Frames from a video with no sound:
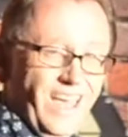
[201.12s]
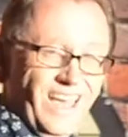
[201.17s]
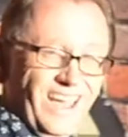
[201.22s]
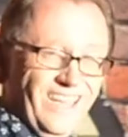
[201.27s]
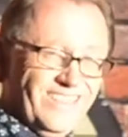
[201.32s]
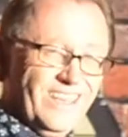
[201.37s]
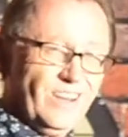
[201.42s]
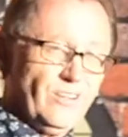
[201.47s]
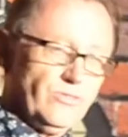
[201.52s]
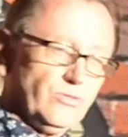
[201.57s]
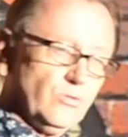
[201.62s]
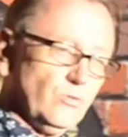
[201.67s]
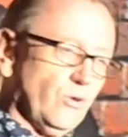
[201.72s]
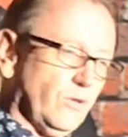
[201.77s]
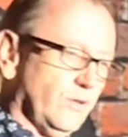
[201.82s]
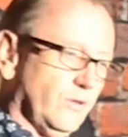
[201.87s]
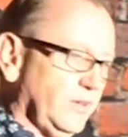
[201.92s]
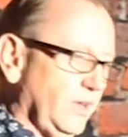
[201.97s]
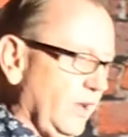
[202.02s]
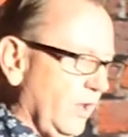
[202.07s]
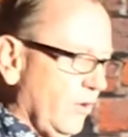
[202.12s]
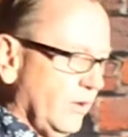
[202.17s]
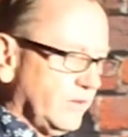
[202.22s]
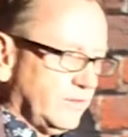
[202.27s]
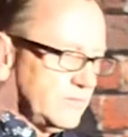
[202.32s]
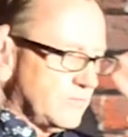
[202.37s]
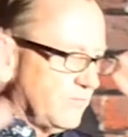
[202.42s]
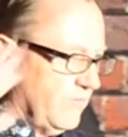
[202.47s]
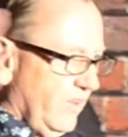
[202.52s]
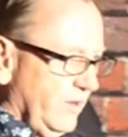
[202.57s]
And then I thought, you know,
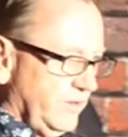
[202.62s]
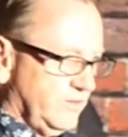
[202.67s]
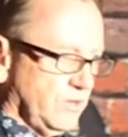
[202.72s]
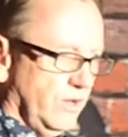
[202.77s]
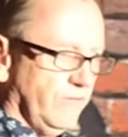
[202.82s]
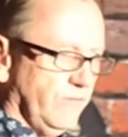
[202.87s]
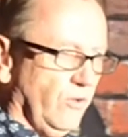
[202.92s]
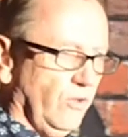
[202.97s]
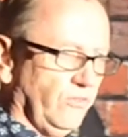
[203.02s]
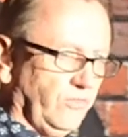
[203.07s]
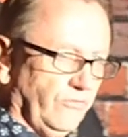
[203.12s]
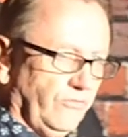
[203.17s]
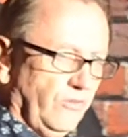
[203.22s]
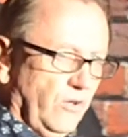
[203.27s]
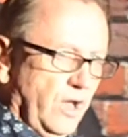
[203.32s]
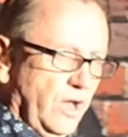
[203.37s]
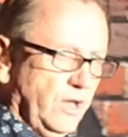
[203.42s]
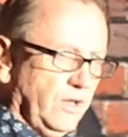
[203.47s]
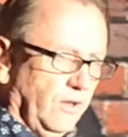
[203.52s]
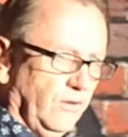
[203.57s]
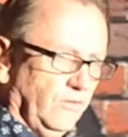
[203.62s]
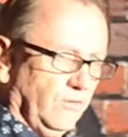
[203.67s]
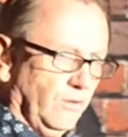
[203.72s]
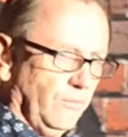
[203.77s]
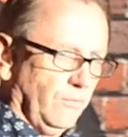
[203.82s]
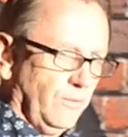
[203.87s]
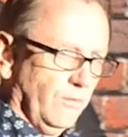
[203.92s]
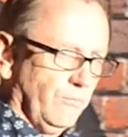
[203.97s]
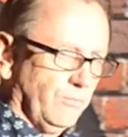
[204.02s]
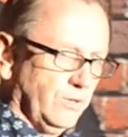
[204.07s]
I diversified into a
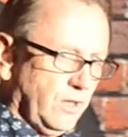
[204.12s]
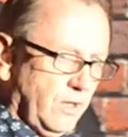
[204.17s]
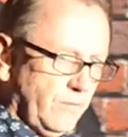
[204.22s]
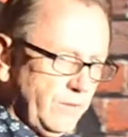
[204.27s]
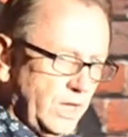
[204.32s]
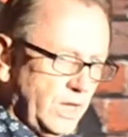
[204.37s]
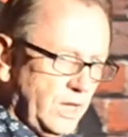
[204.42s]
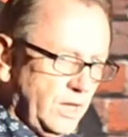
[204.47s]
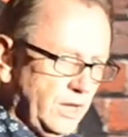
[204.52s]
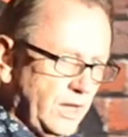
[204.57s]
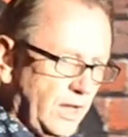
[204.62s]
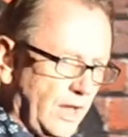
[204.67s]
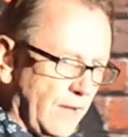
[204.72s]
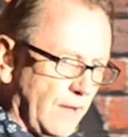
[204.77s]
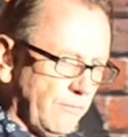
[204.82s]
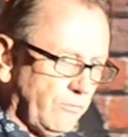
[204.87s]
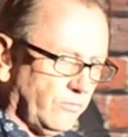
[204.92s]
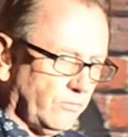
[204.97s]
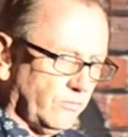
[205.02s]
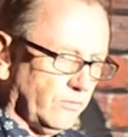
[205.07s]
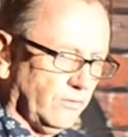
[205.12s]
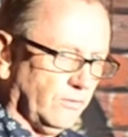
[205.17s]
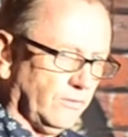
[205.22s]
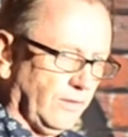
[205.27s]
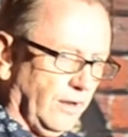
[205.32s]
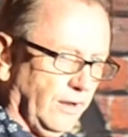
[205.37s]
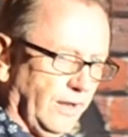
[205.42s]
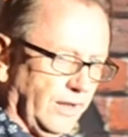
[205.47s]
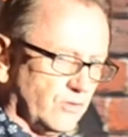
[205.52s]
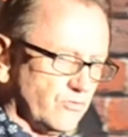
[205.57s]
bit of plumbing, absent
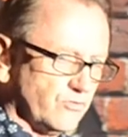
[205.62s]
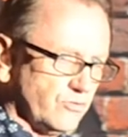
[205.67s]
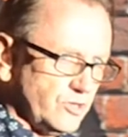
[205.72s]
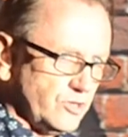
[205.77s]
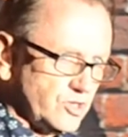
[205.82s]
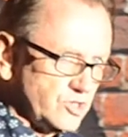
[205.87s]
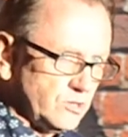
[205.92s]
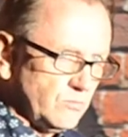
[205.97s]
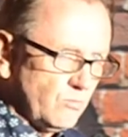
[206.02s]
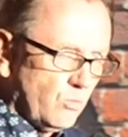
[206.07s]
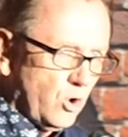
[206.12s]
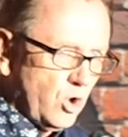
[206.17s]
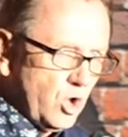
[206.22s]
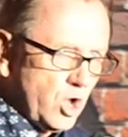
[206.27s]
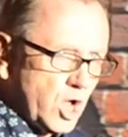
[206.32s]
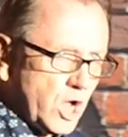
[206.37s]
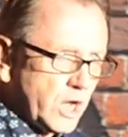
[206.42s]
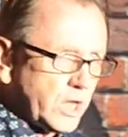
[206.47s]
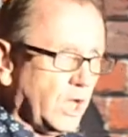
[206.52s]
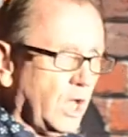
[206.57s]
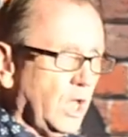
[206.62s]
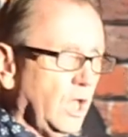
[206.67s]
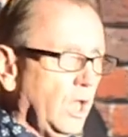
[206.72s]
electrician work.